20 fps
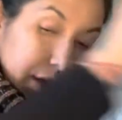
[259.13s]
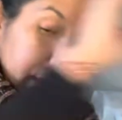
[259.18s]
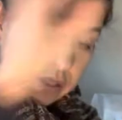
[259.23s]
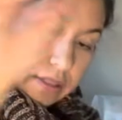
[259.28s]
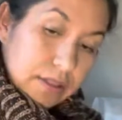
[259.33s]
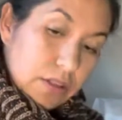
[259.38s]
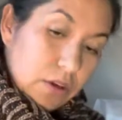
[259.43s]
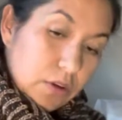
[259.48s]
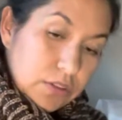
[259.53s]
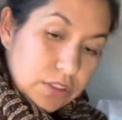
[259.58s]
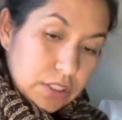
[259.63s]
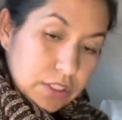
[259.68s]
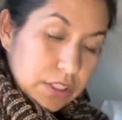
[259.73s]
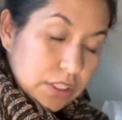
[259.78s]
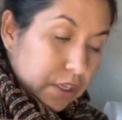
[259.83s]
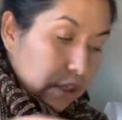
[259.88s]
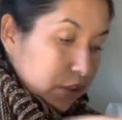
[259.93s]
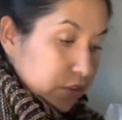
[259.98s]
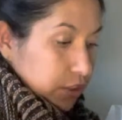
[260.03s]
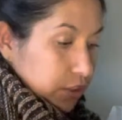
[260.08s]
those are the
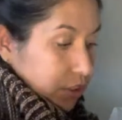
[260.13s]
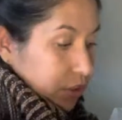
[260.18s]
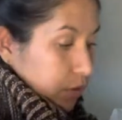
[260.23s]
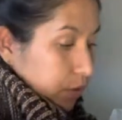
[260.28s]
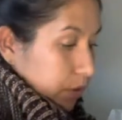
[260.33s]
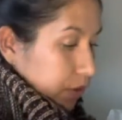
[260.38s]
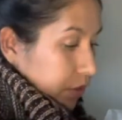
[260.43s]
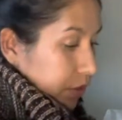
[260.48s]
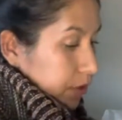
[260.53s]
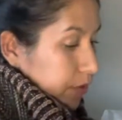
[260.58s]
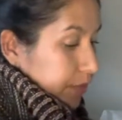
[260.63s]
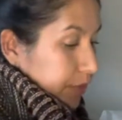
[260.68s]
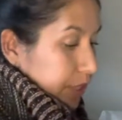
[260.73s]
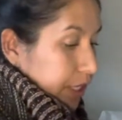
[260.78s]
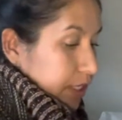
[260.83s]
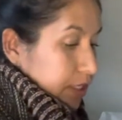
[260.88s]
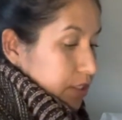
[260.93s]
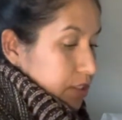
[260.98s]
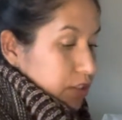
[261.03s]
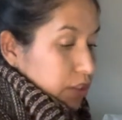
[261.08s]
colors she ordered
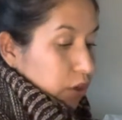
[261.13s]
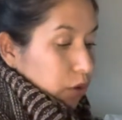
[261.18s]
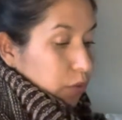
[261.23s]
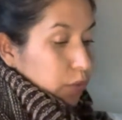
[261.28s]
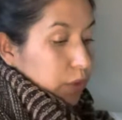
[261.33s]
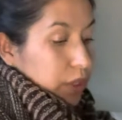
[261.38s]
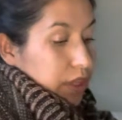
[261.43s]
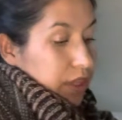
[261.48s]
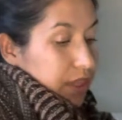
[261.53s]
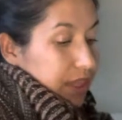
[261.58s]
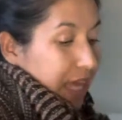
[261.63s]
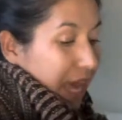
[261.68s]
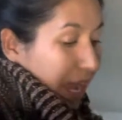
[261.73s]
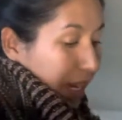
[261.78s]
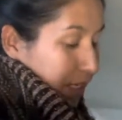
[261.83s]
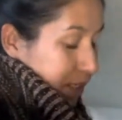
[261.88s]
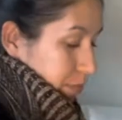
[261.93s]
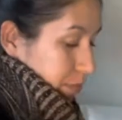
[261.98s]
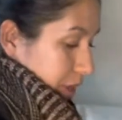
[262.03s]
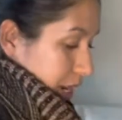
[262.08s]
and so with that
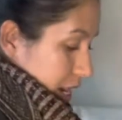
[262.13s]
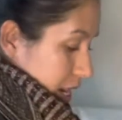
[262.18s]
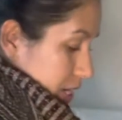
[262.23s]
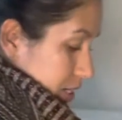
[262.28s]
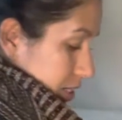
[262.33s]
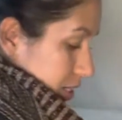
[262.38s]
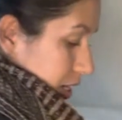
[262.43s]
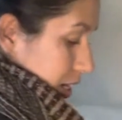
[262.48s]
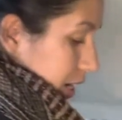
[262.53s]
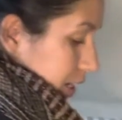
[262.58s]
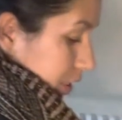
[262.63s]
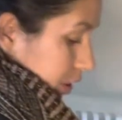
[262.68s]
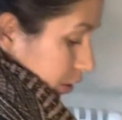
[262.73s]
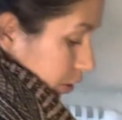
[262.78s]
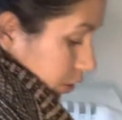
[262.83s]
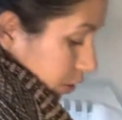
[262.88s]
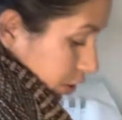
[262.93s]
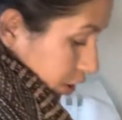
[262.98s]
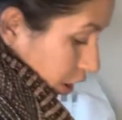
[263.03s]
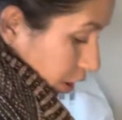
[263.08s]
in mind i
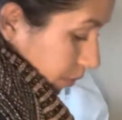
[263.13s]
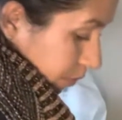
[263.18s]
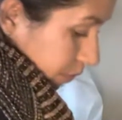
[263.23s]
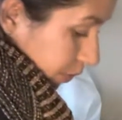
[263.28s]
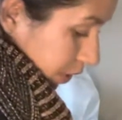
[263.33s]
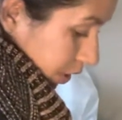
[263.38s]
looked up